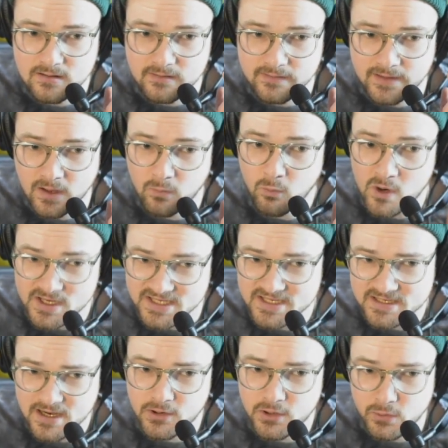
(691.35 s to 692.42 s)
that was
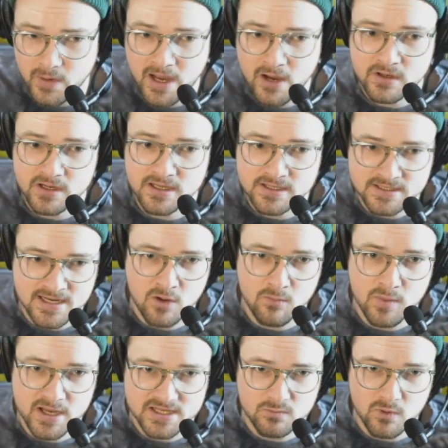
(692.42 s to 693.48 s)
stereo out is now
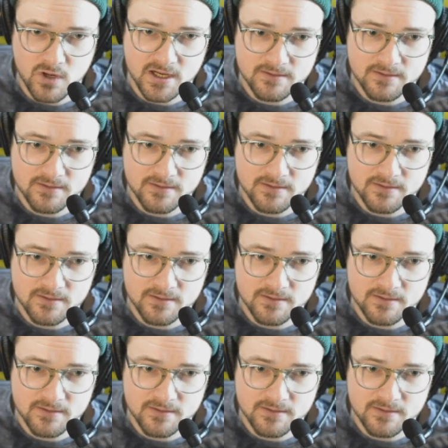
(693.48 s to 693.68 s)
bus 1.